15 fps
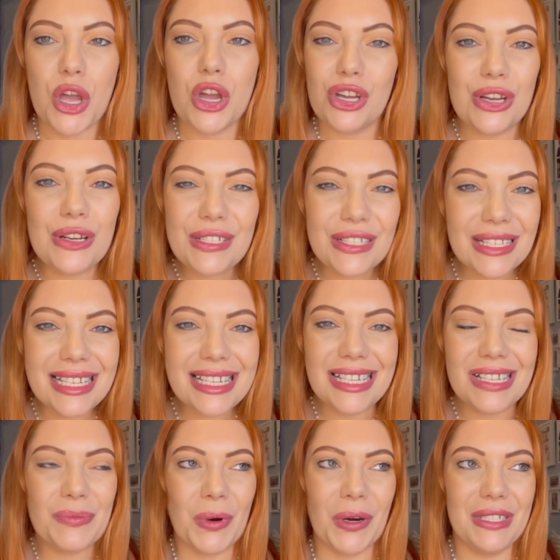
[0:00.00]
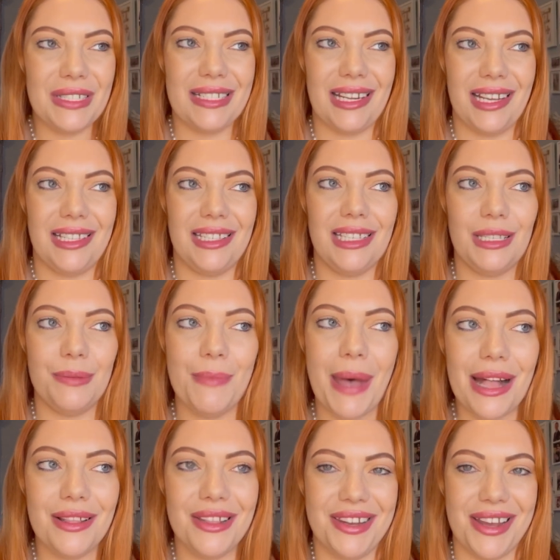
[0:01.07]
who doesn't want to
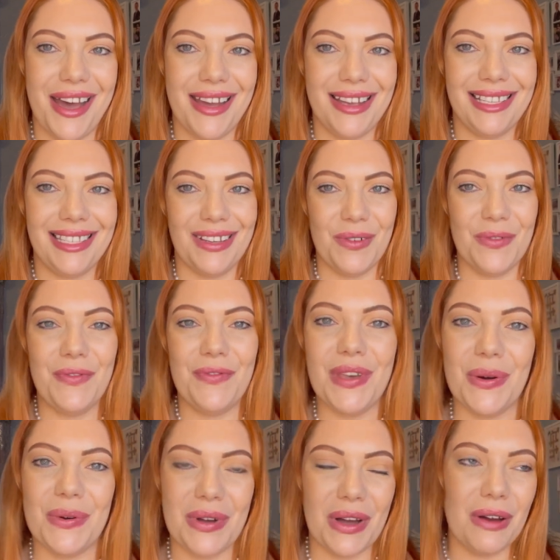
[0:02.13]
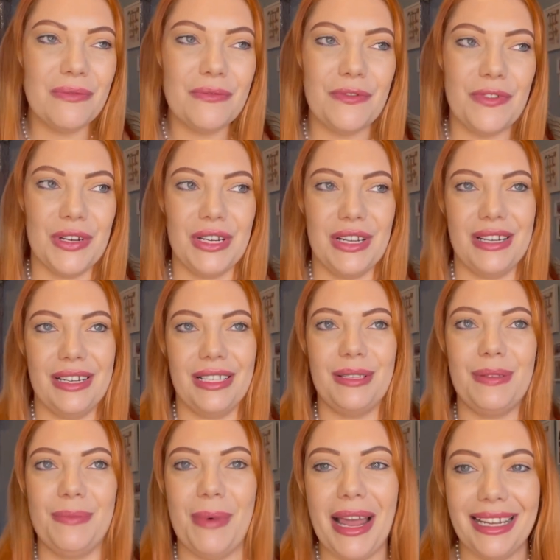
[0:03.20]
smell nice or feel confident
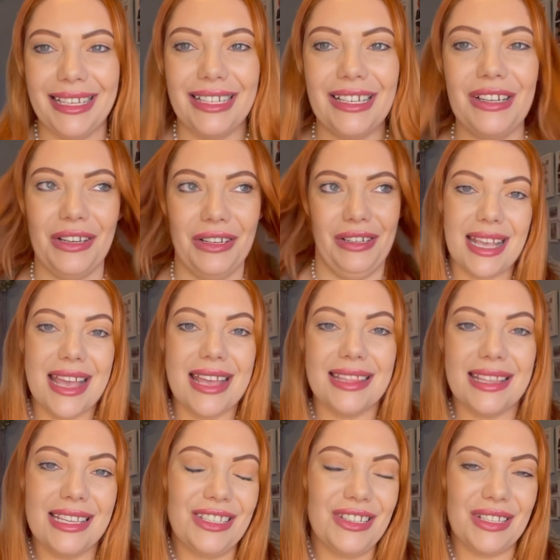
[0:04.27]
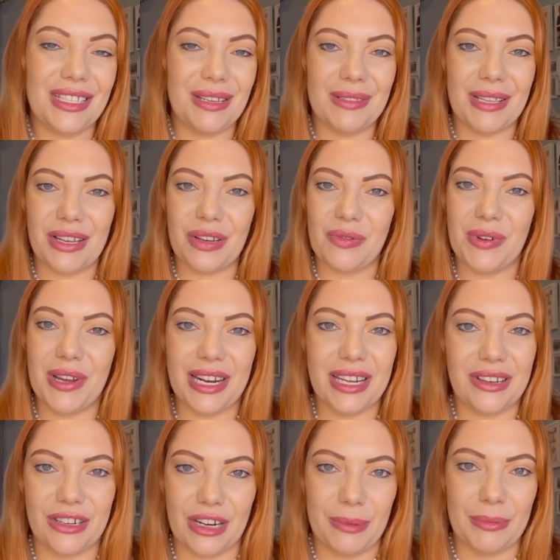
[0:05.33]
smelling good? This just seems like a really
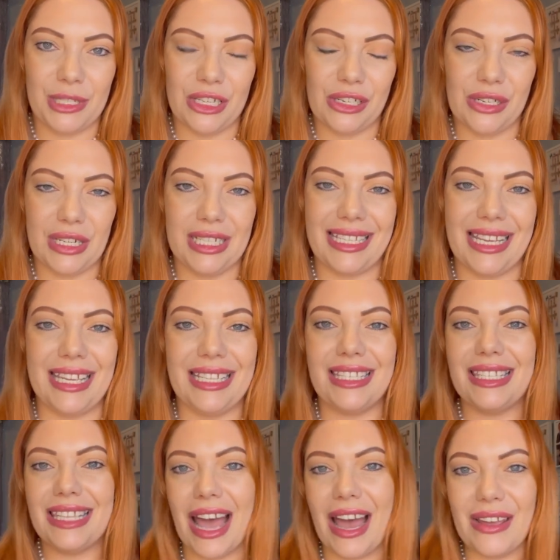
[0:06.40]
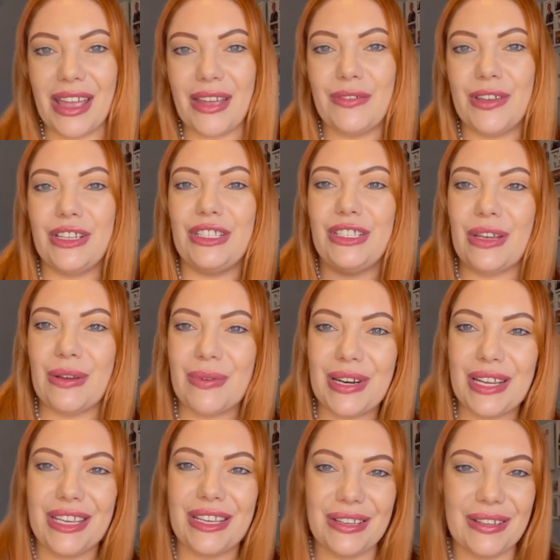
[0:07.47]
good opportunity. So if you do want
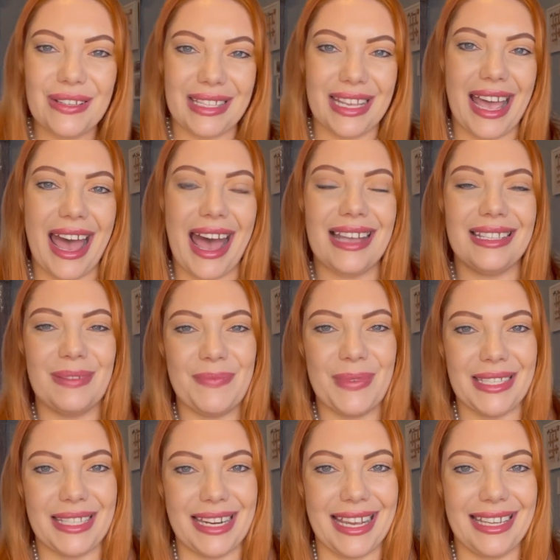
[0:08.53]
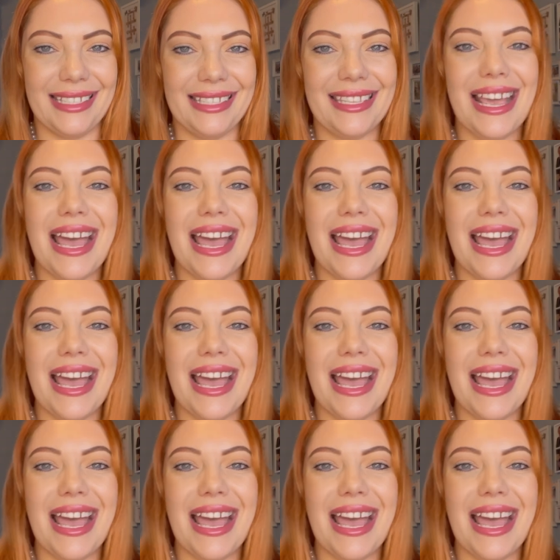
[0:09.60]
to use it as a business,